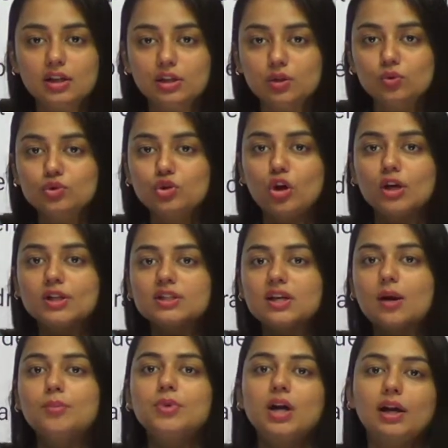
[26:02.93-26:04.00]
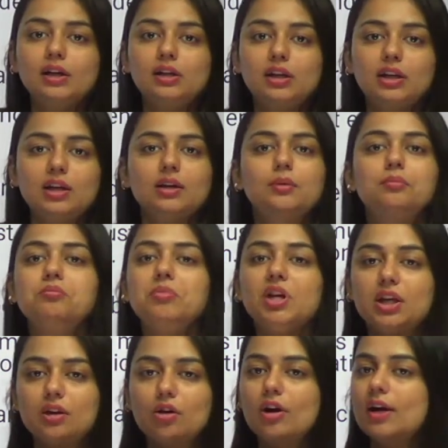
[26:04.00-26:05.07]
news on some country
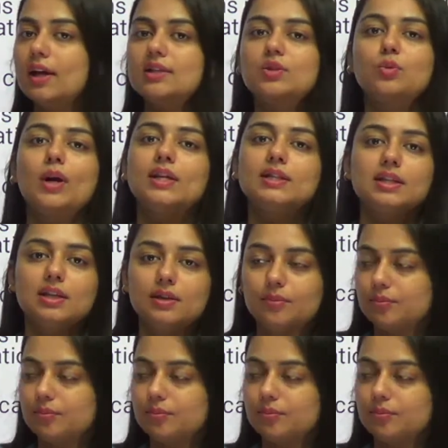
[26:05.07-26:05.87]
B or XYZ.